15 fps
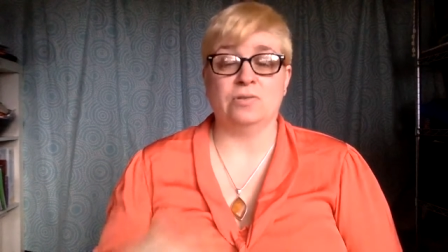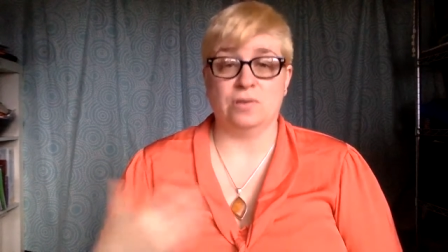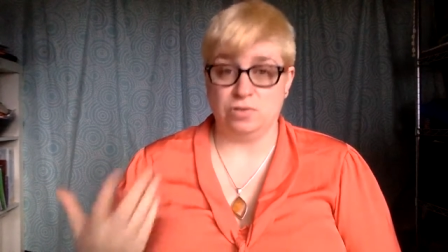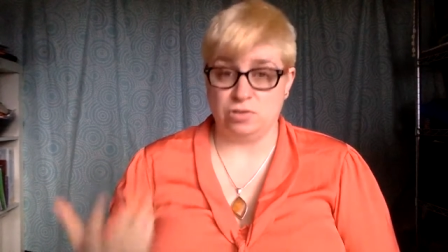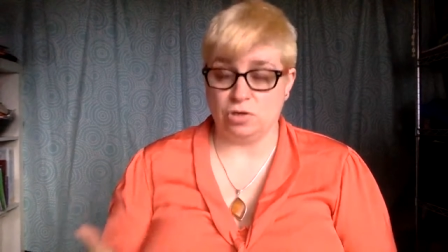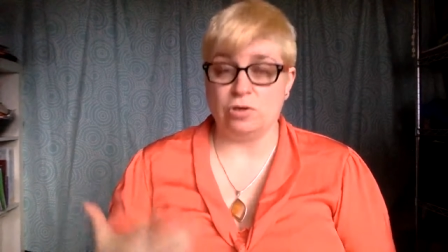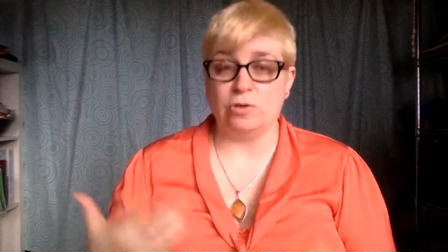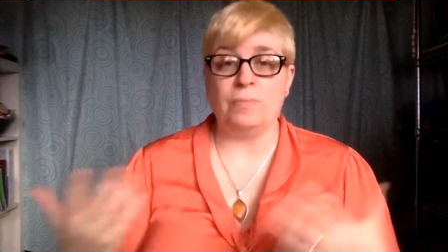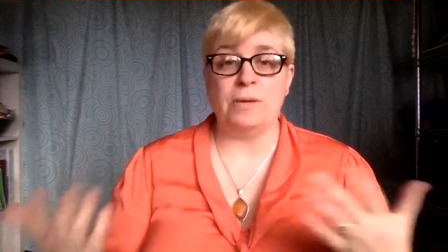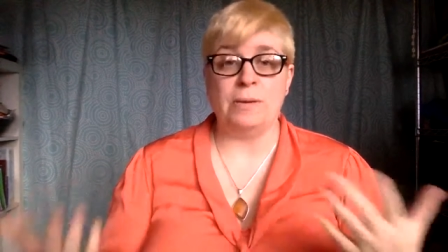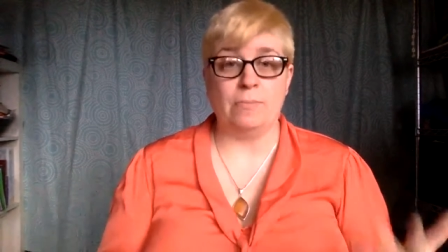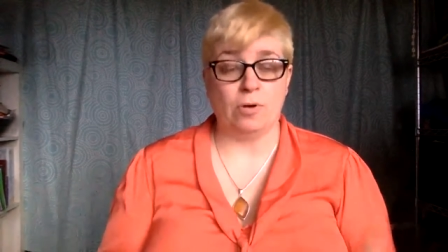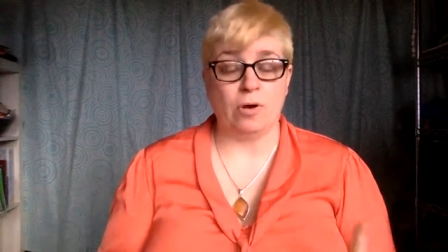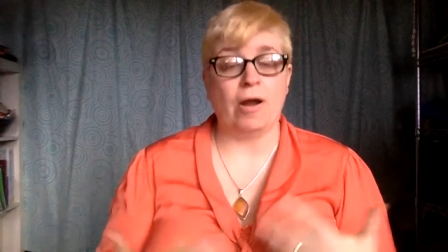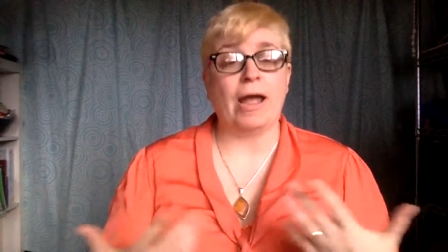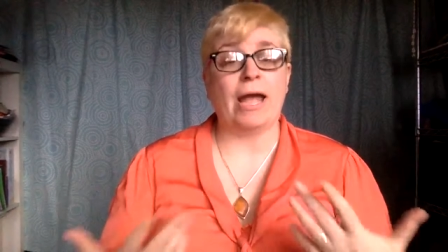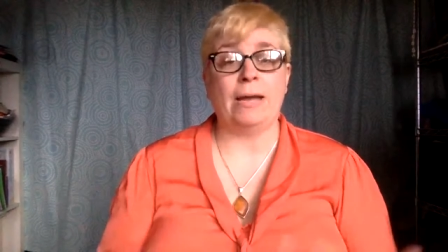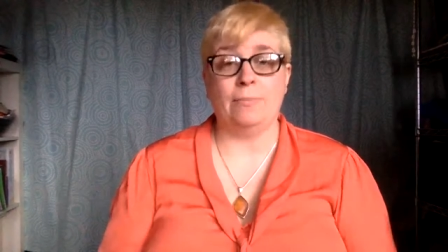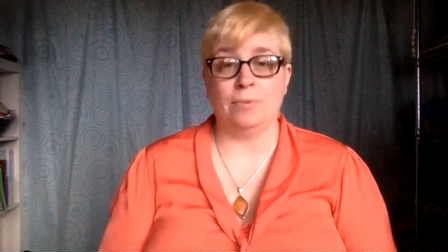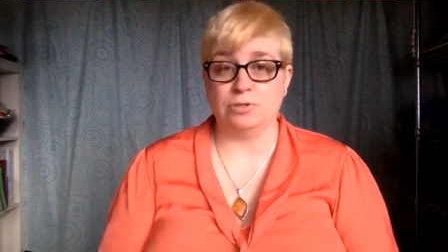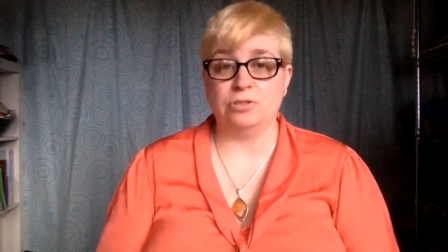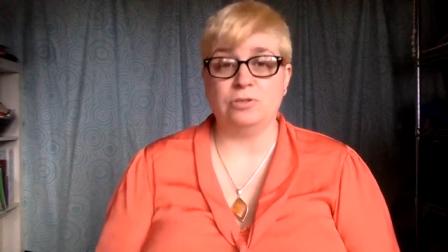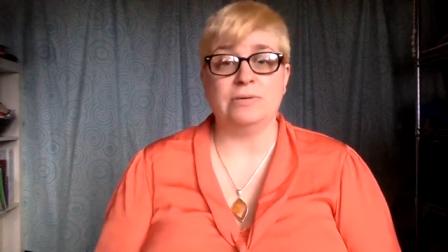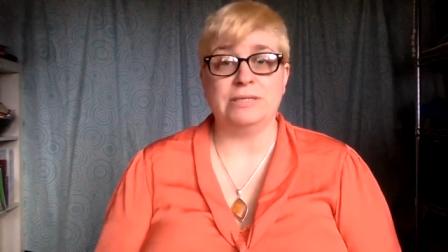certain people are able to